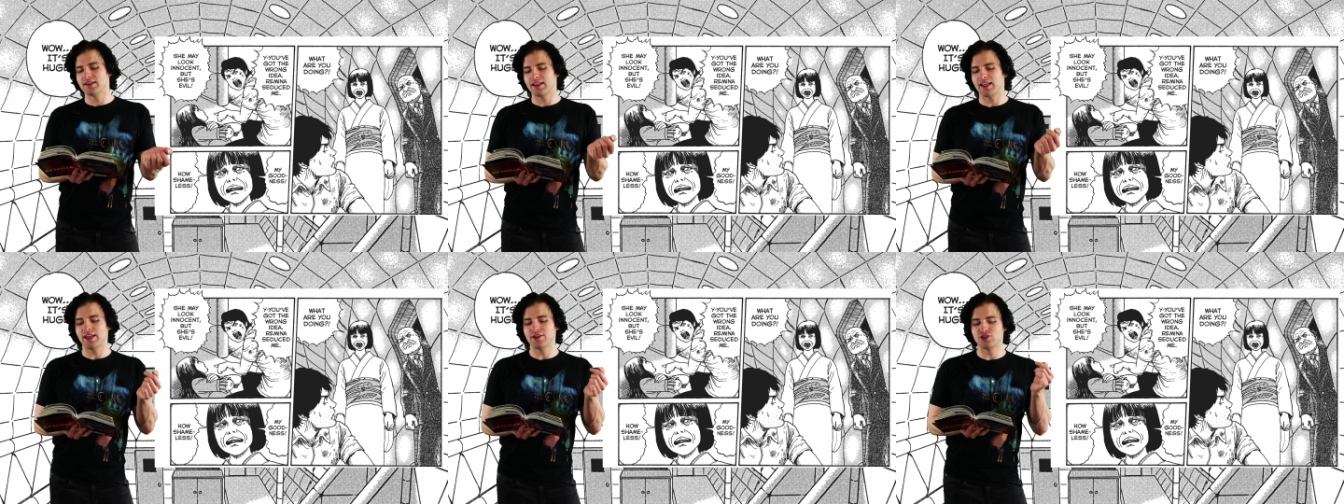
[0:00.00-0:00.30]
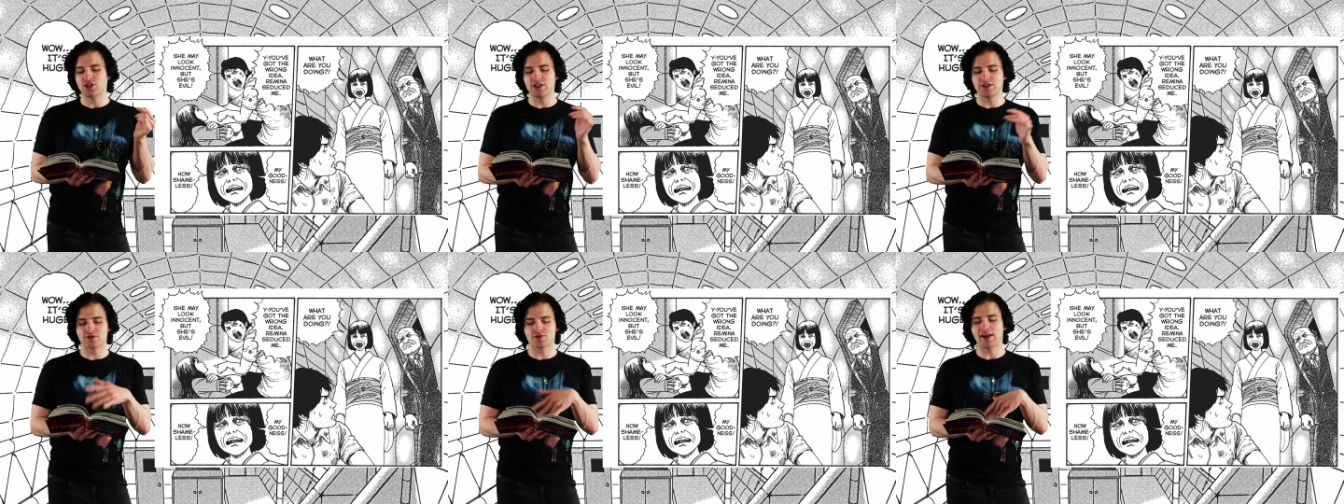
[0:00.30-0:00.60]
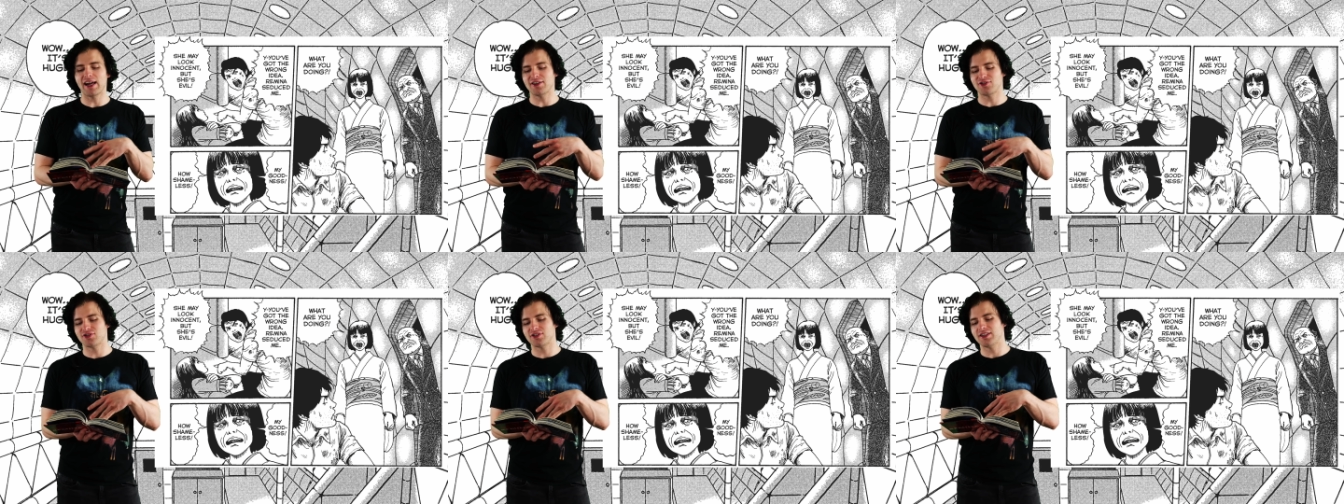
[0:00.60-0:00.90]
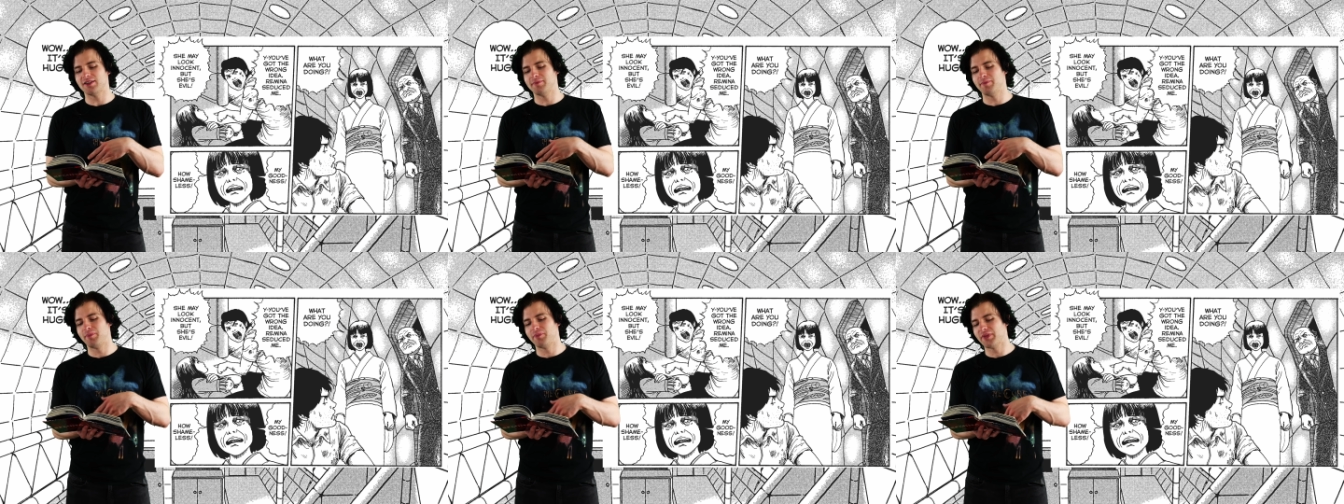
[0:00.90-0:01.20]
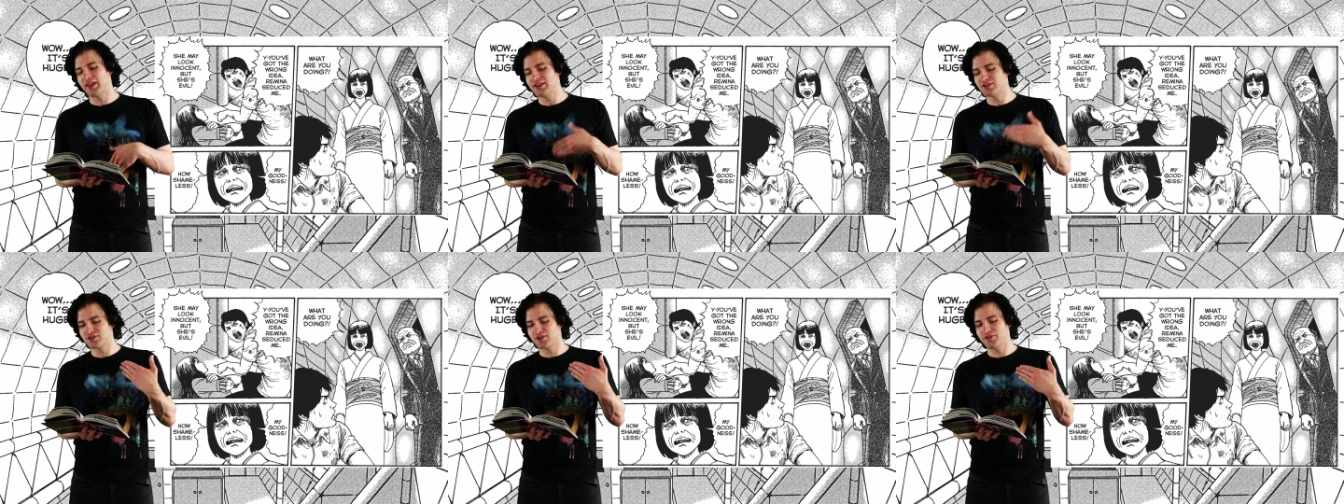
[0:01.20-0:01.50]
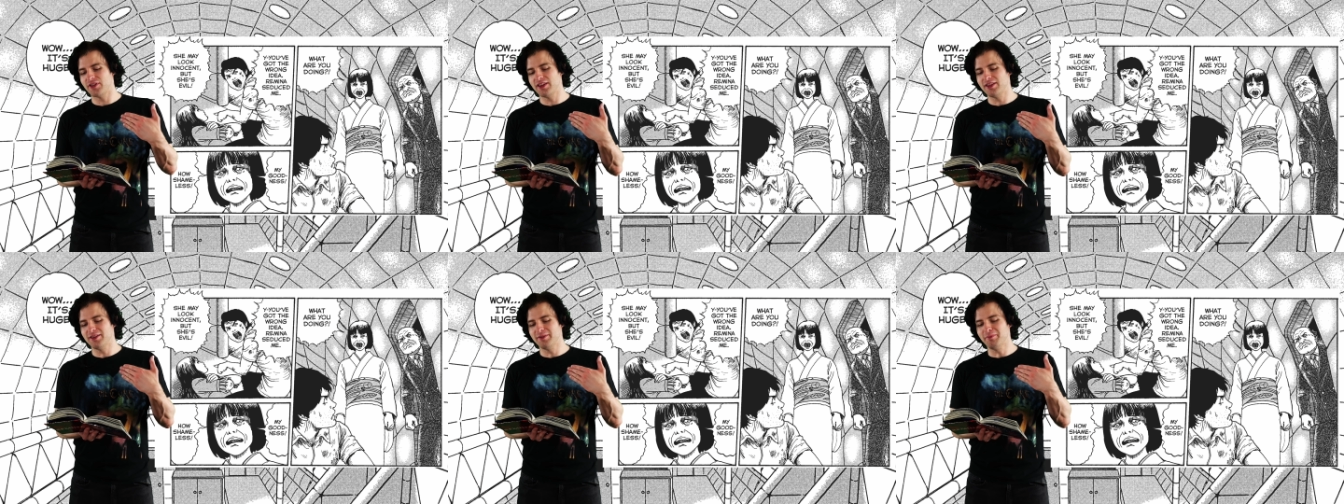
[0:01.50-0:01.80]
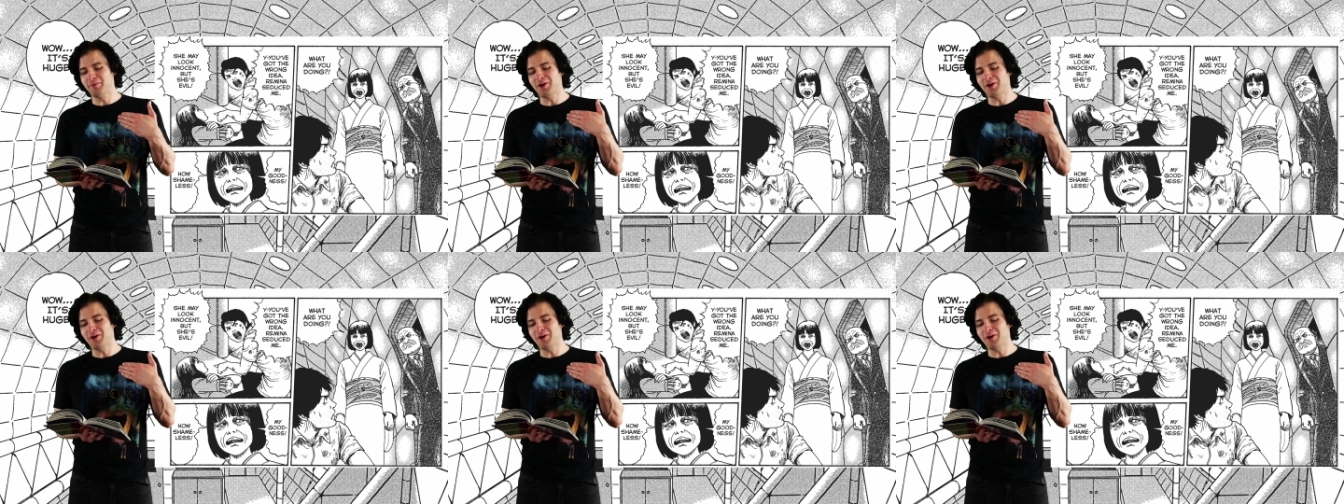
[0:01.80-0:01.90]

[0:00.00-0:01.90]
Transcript: and she scratched him. And so then the